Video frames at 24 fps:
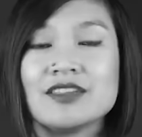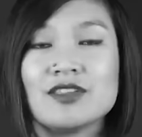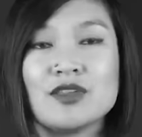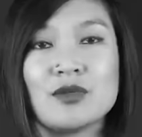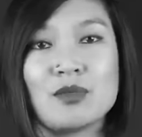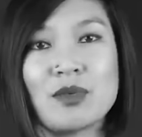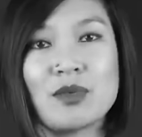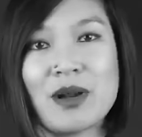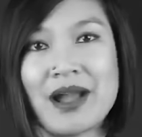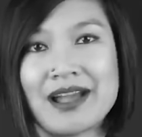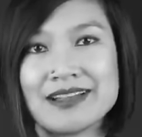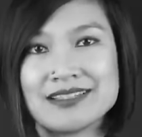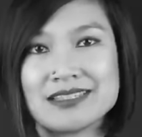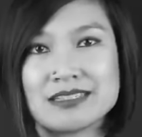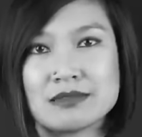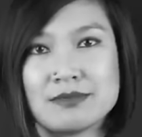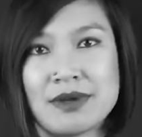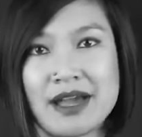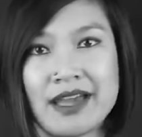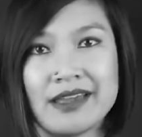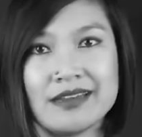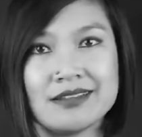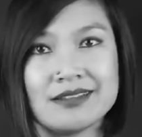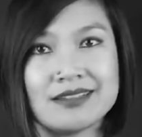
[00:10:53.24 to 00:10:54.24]
The bride
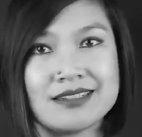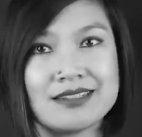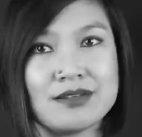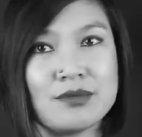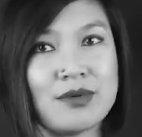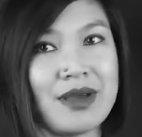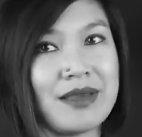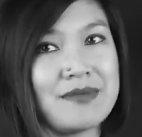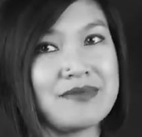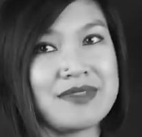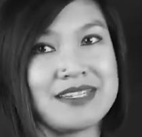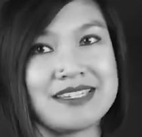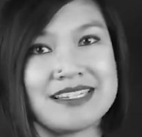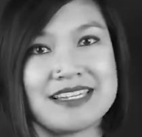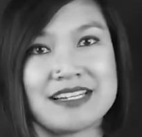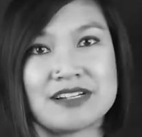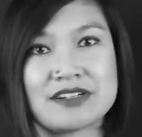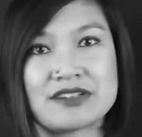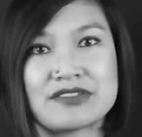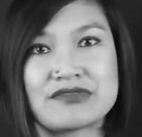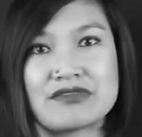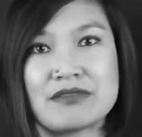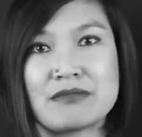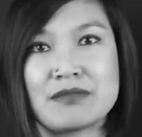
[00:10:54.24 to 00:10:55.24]
smiled, wiped the
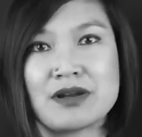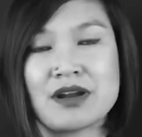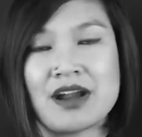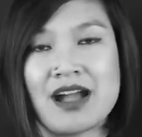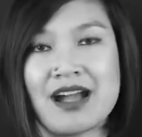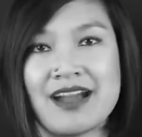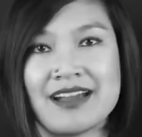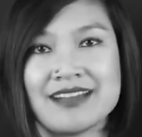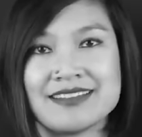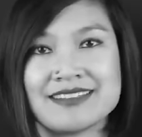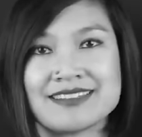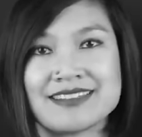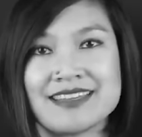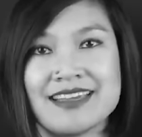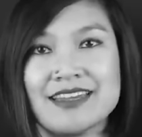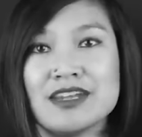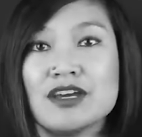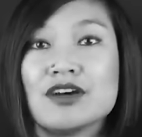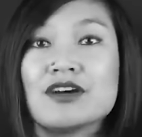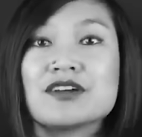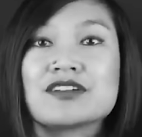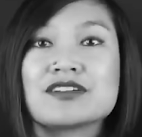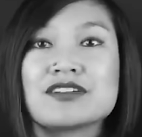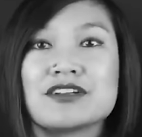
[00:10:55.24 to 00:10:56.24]
tears from her eyes, and
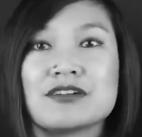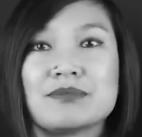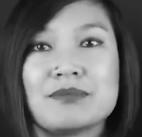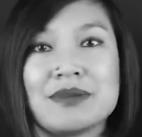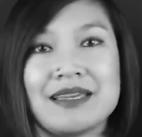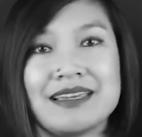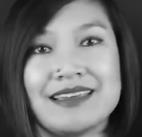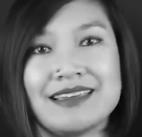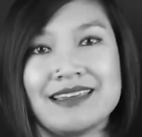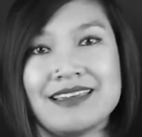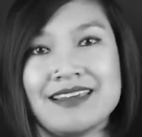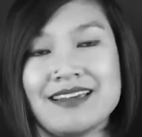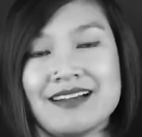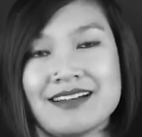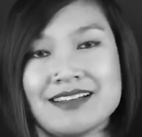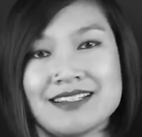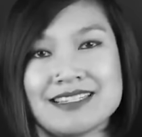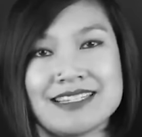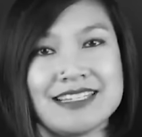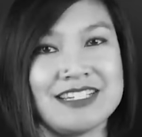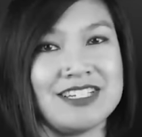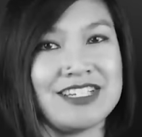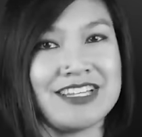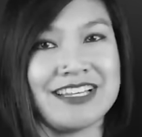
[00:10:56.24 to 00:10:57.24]
hooked her pinky
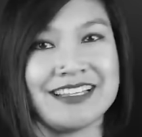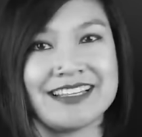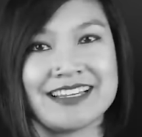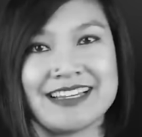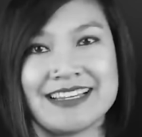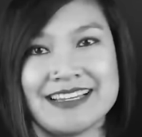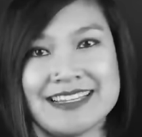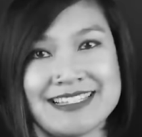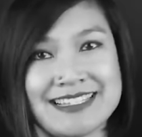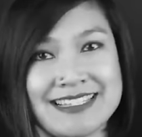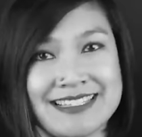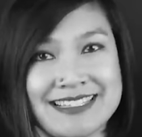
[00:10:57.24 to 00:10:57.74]
onto Angelica's